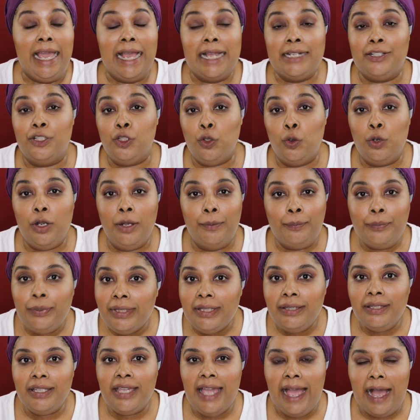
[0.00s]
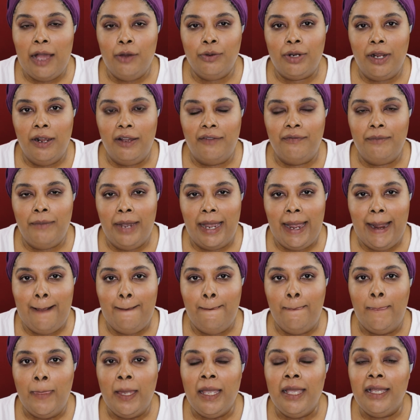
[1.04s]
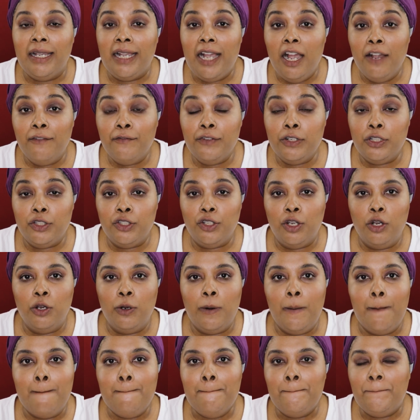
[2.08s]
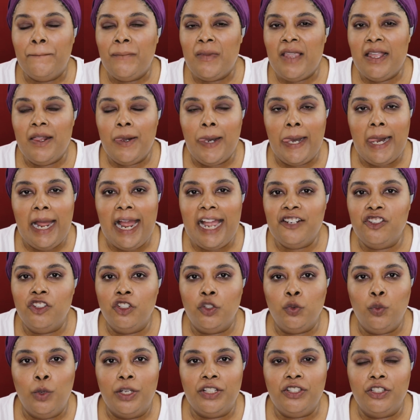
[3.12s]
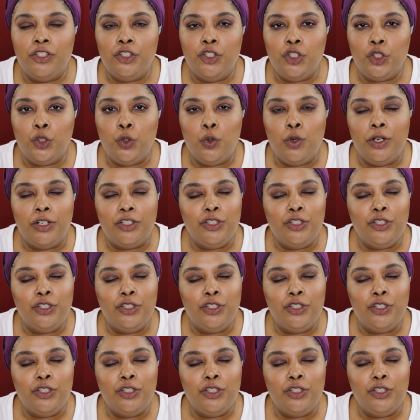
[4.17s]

and so completely out of my comfort zone that I just wasn't sure.